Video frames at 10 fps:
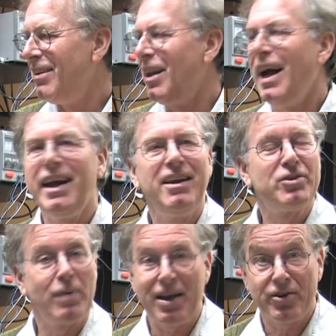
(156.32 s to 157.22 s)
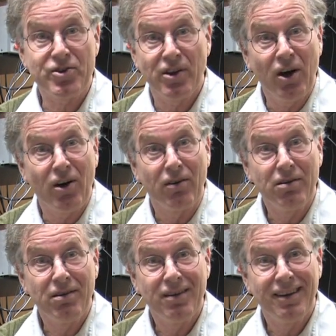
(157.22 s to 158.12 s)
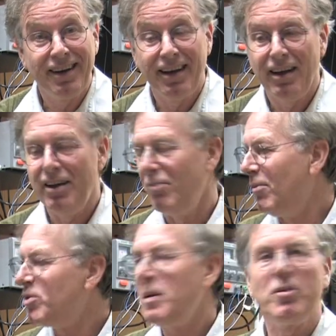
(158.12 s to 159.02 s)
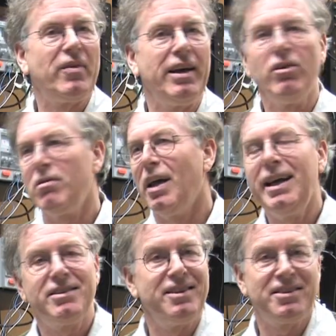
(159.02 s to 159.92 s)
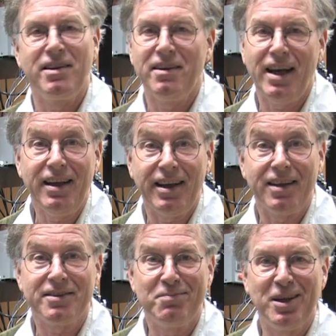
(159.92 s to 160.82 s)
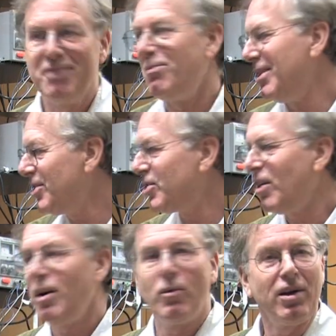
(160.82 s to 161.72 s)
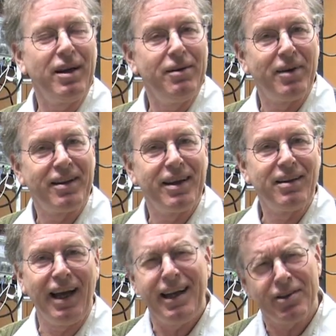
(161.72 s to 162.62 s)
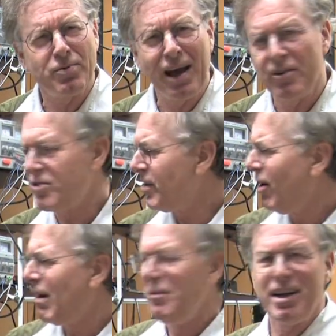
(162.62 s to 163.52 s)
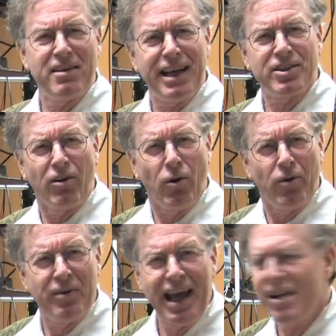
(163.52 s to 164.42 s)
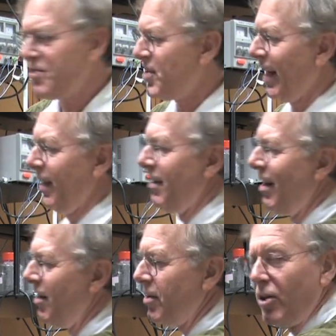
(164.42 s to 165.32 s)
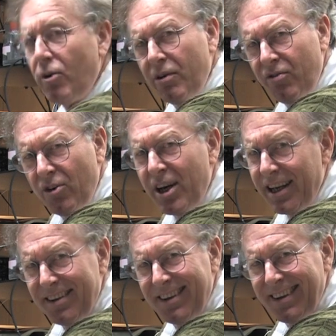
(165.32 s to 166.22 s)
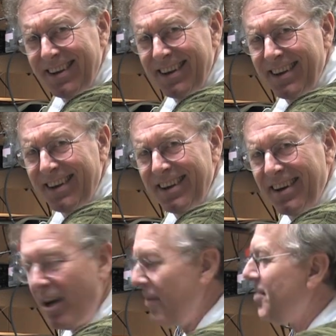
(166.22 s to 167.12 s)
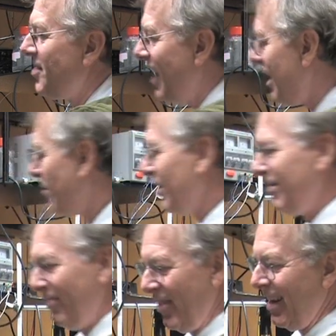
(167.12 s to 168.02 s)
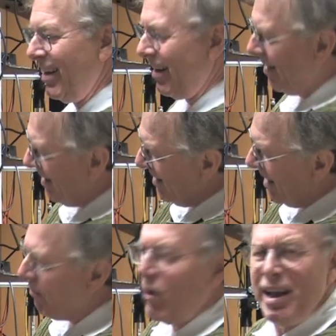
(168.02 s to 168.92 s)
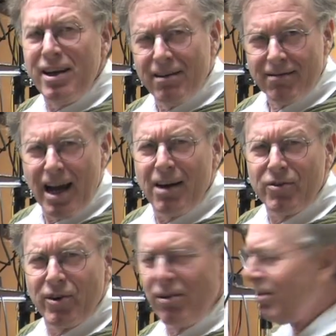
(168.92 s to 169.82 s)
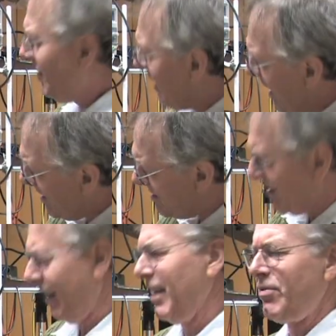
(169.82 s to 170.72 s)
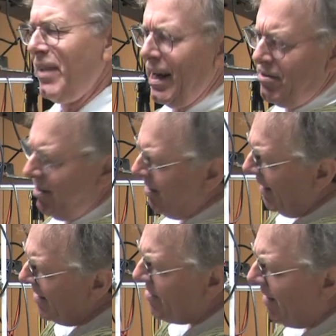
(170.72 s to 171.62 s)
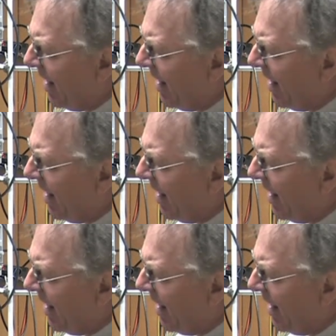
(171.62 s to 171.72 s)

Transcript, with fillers: light is rather slow. You know, most people think, oh, light's instantaneous, but once you start working with it, light is rather slow. I mean, it takes a whole nanosecond to go a foot on this table. I'm waiting around for a whole nanosecond for that darn laser